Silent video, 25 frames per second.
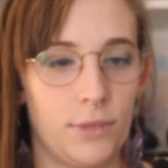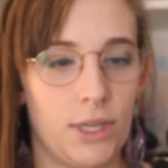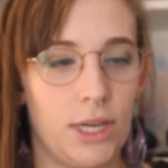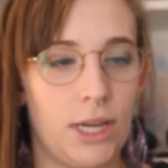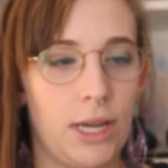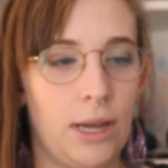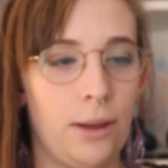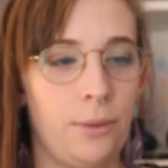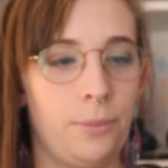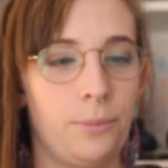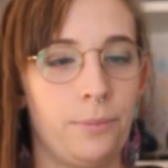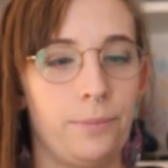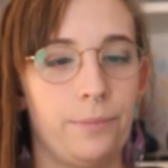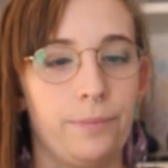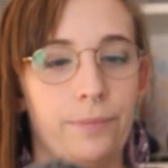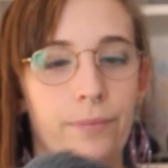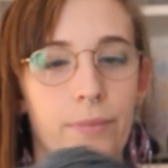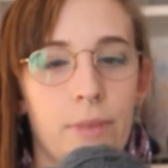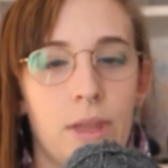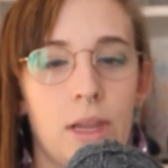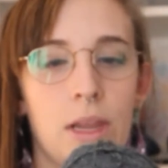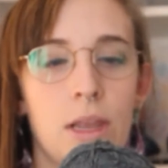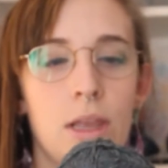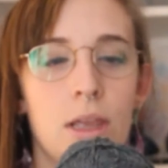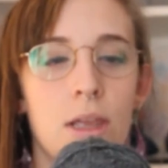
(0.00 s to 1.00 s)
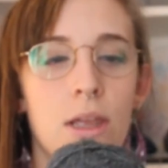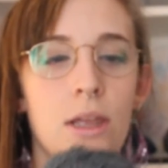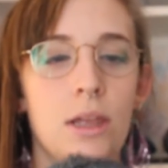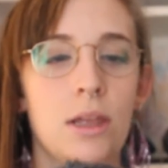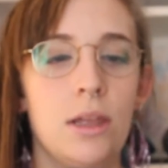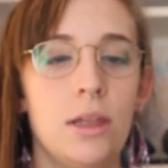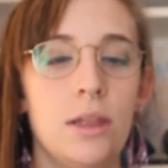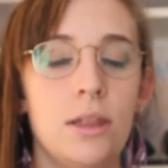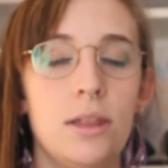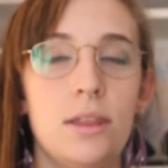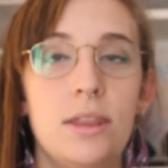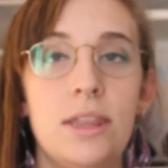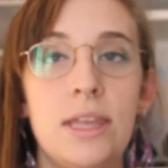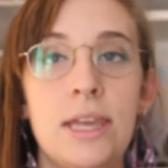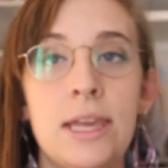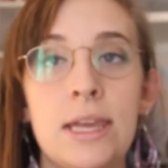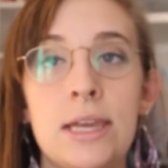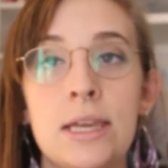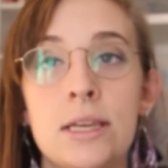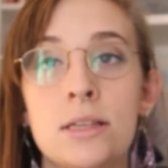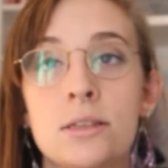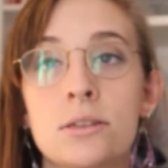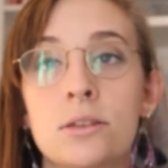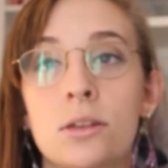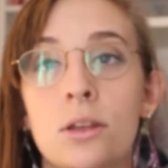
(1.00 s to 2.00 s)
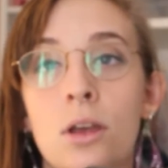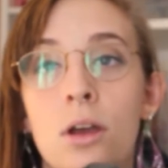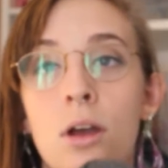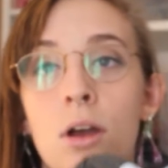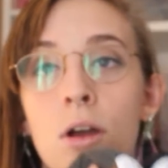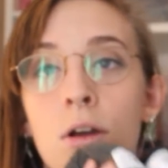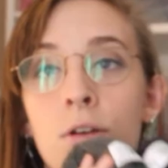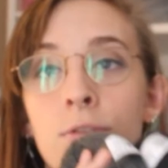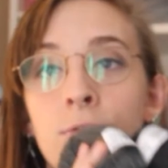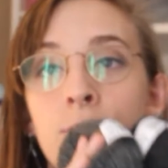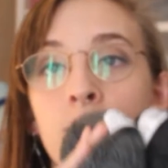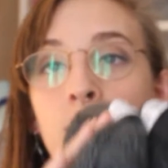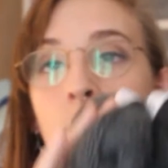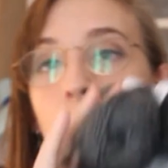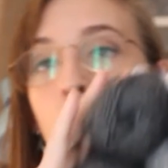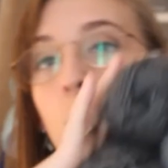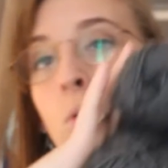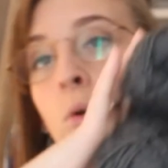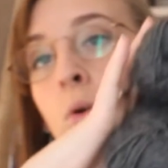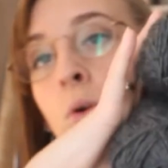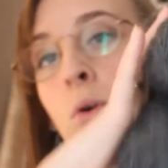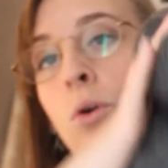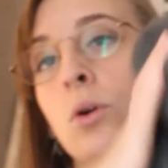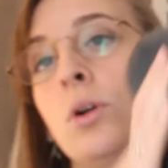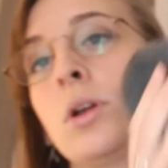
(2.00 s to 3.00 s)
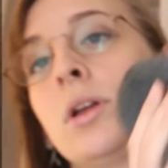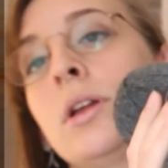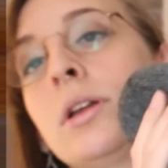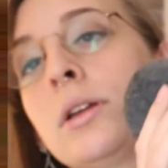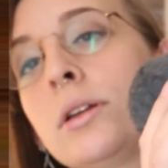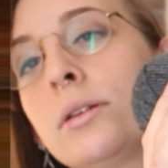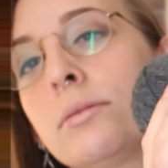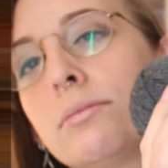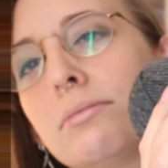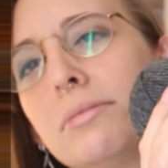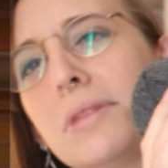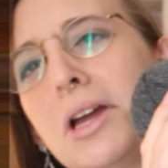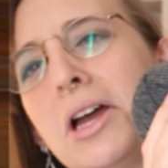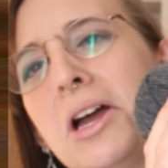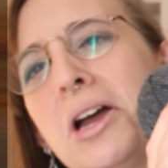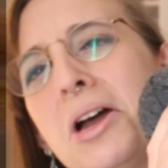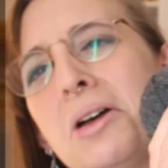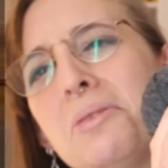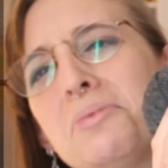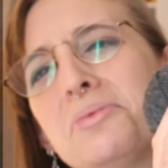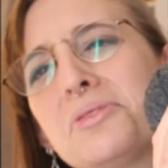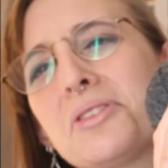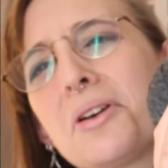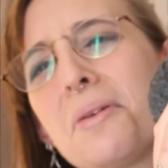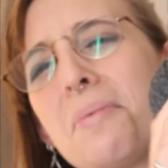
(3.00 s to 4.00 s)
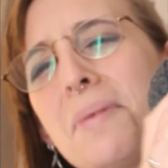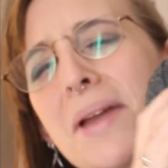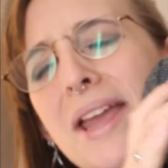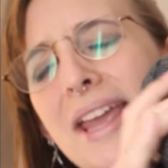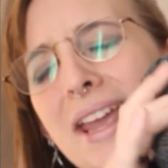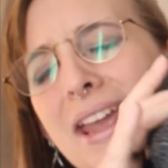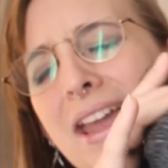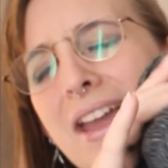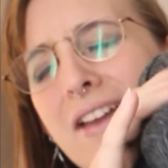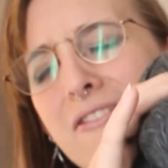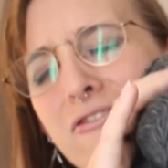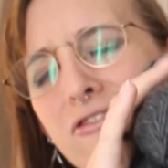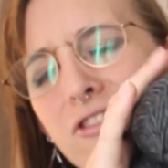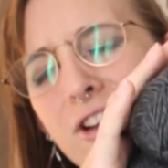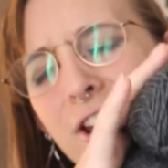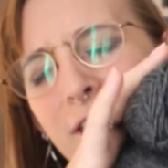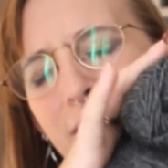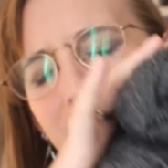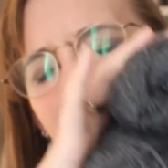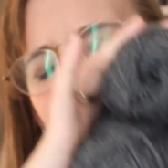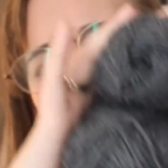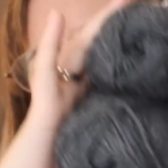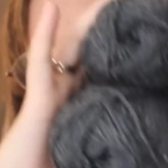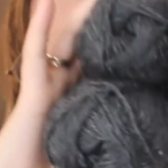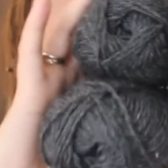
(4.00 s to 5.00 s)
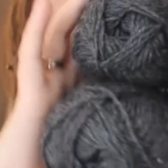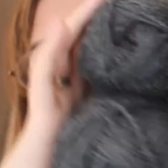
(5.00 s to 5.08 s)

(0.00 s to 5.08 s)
Okay, these are for I'm dropping everything.